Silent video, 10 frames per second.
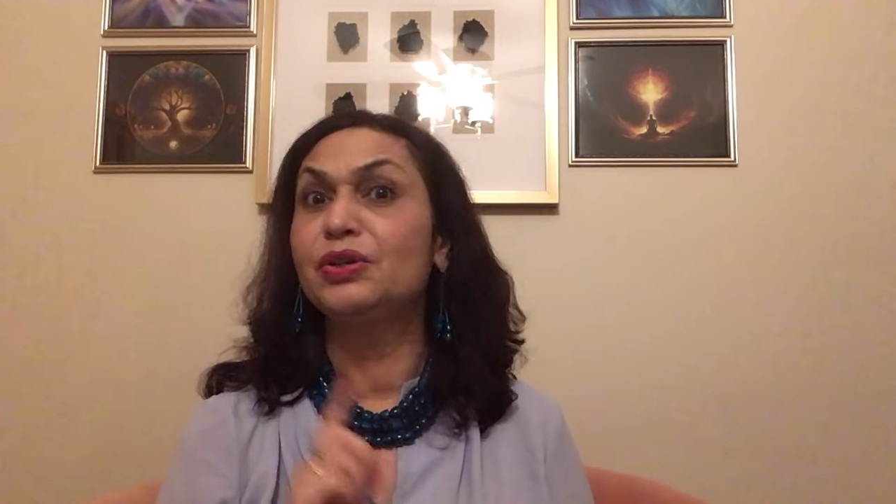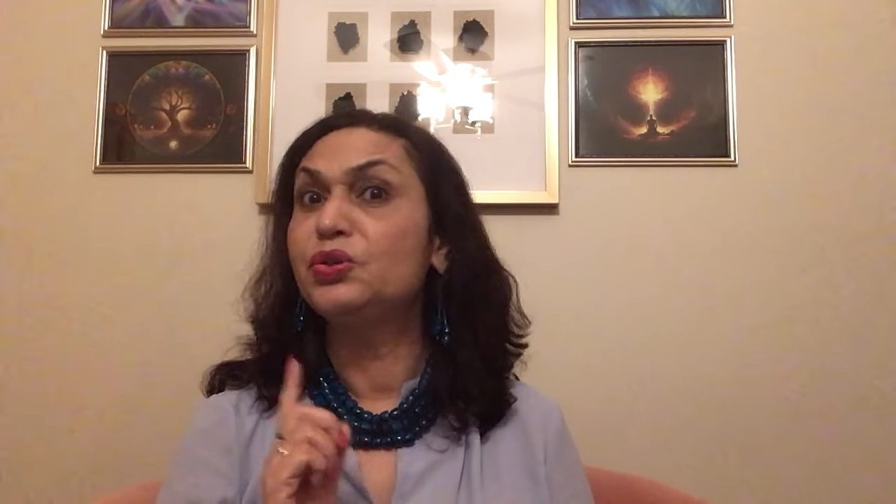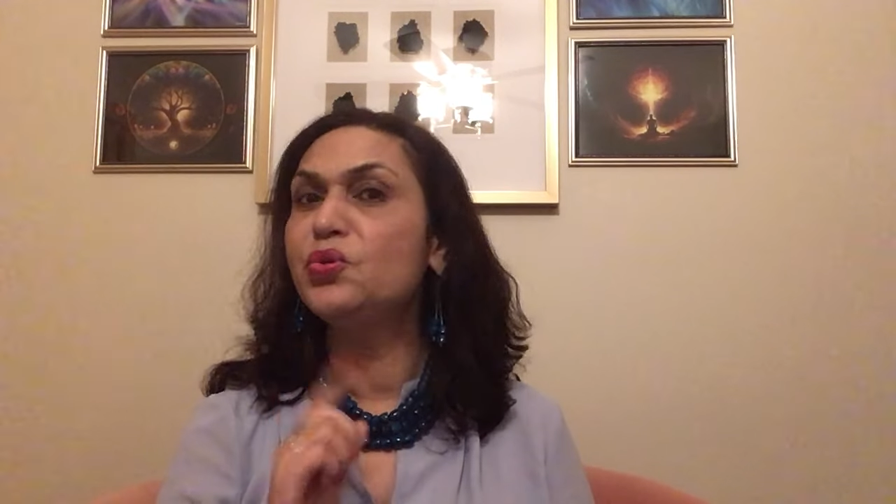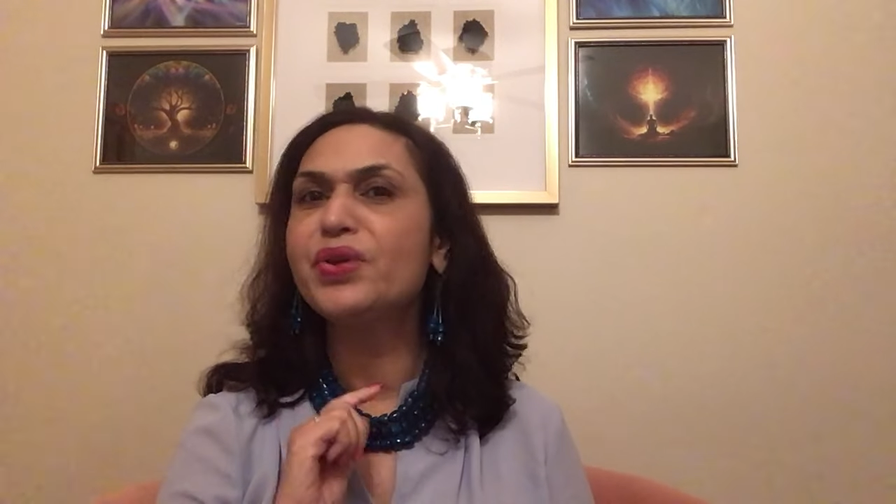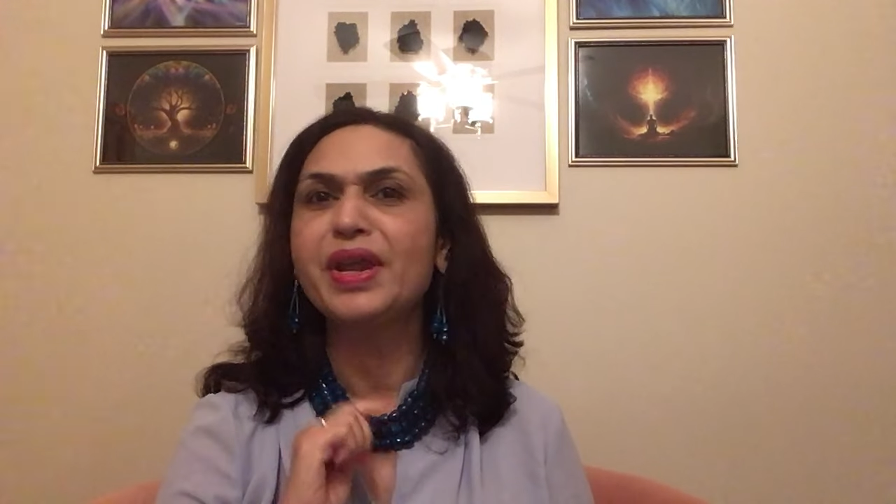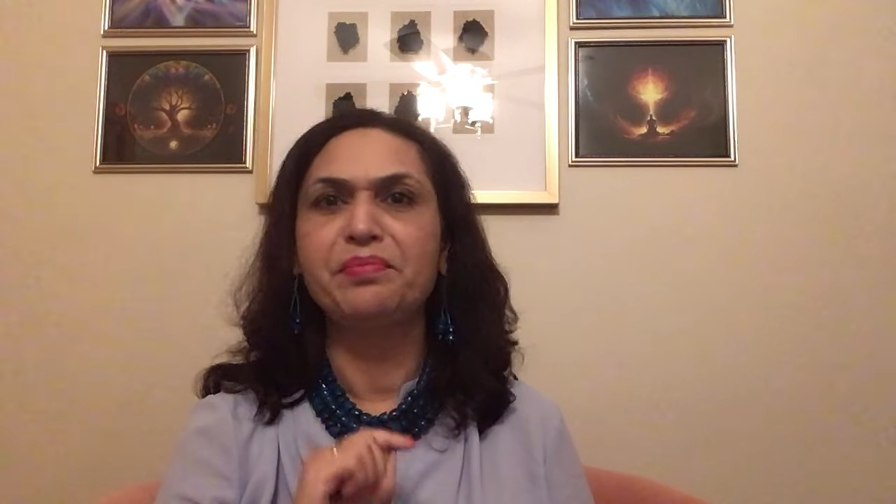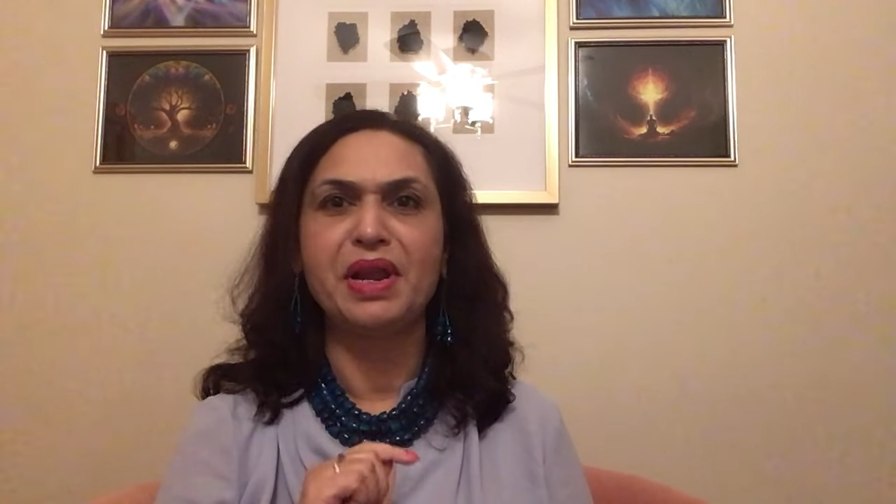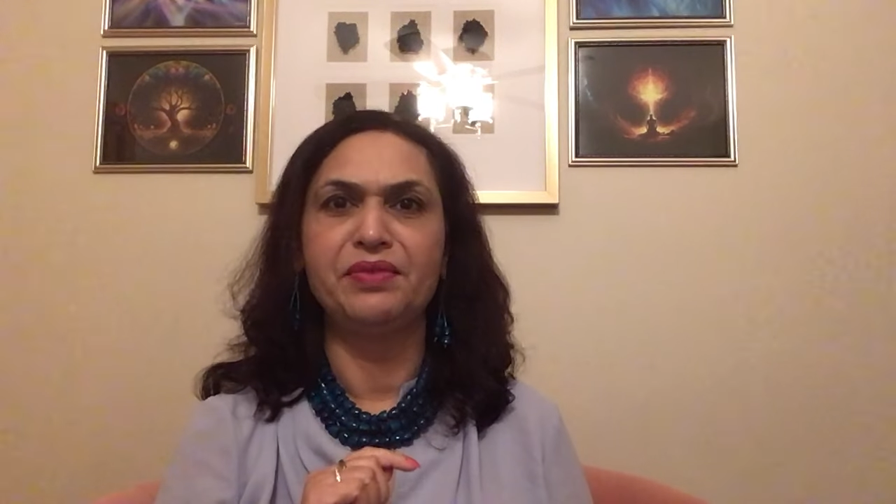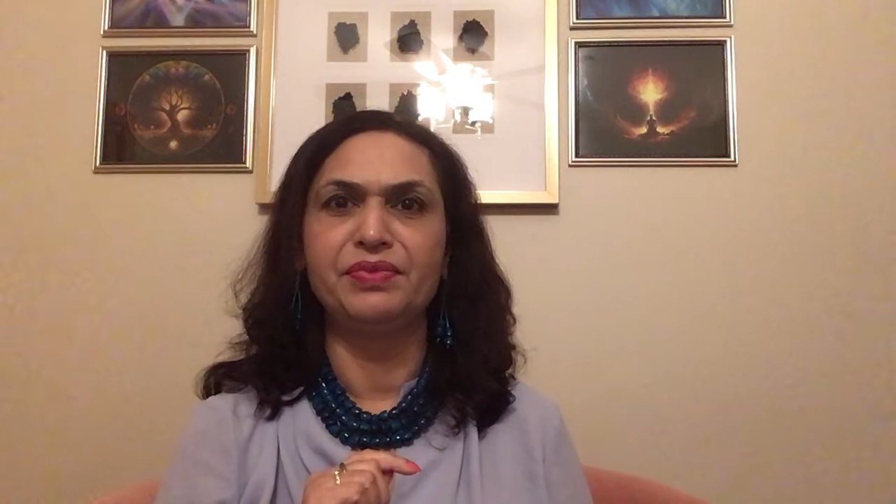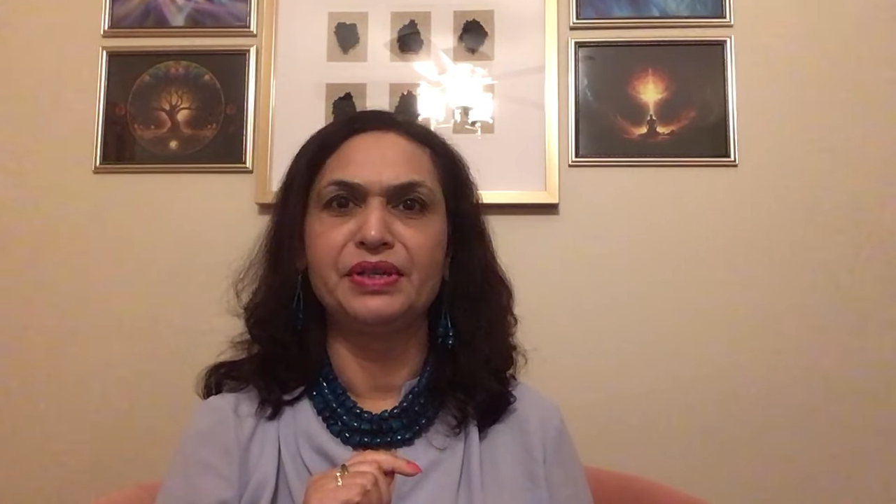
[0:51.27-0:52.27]
you can
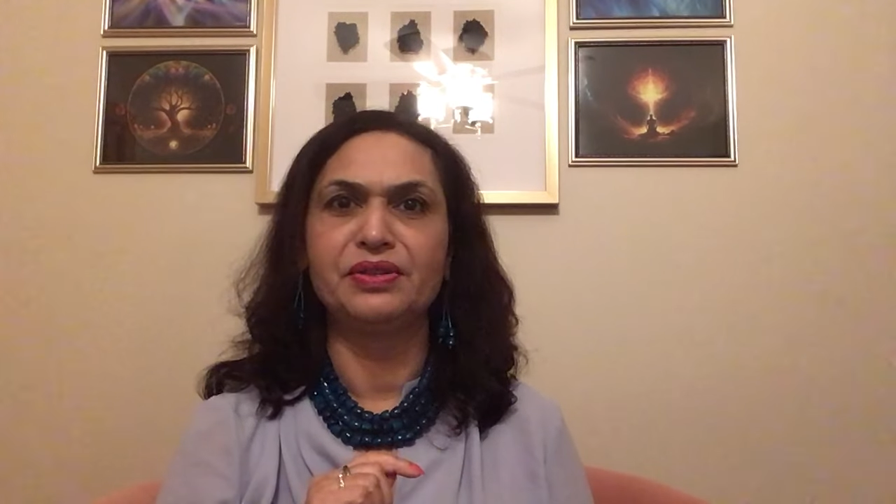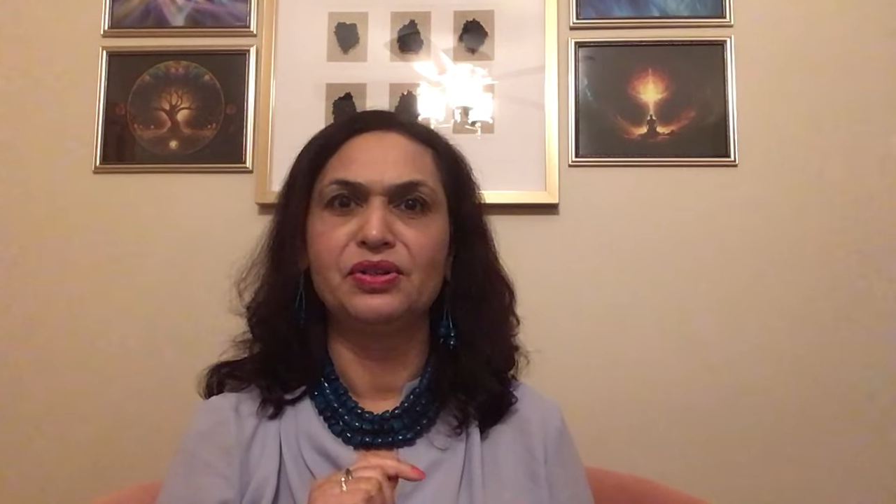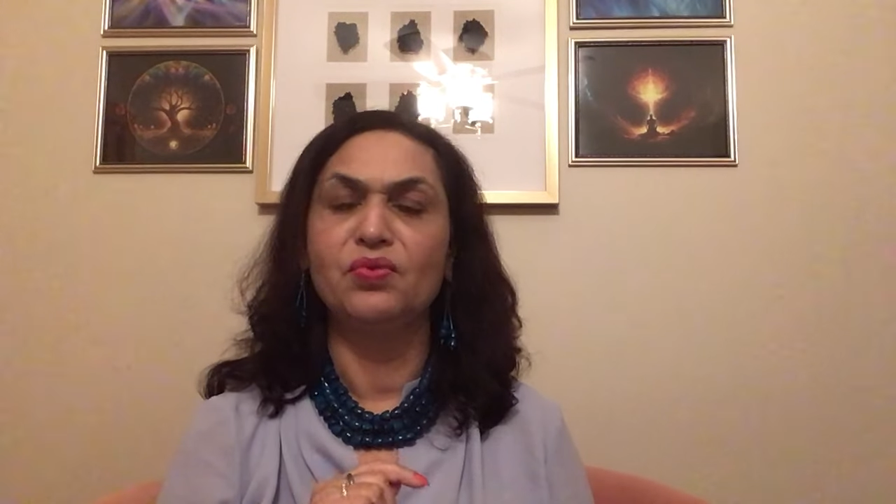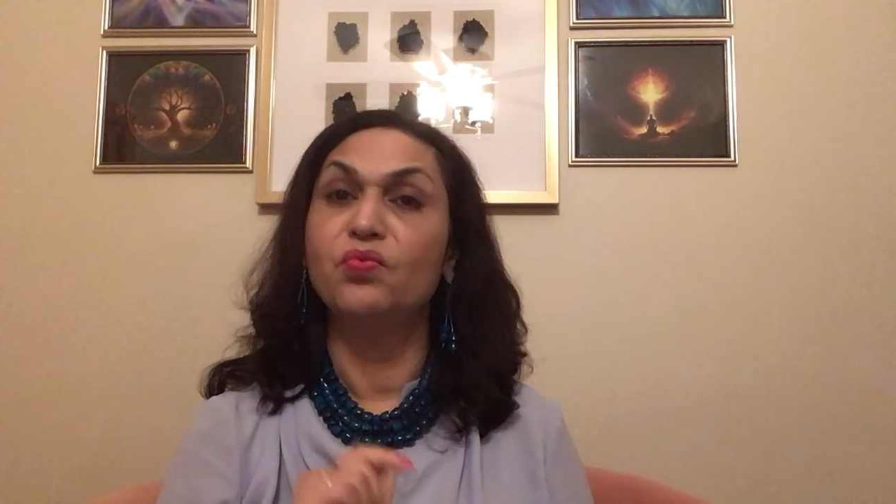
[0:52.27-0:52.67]
manifest